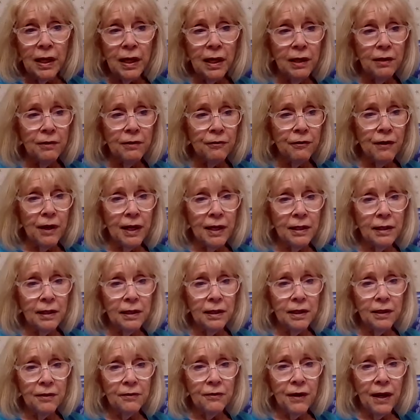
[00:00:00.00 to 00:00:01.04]
And
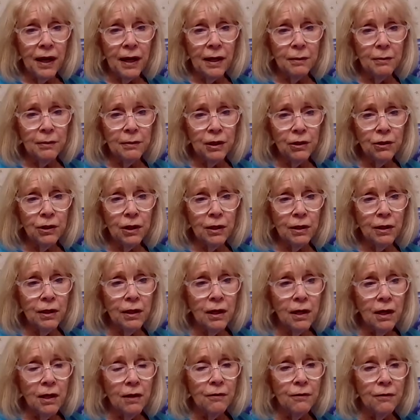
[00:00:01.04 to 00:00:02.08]
frankly, if I'm
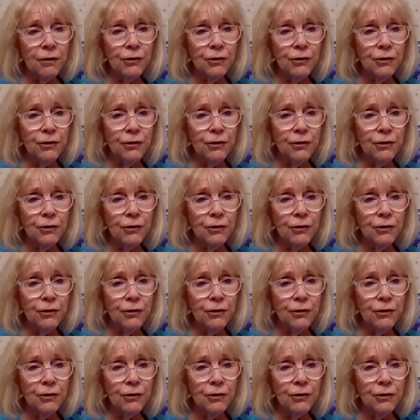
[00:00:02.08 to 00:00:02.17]
looking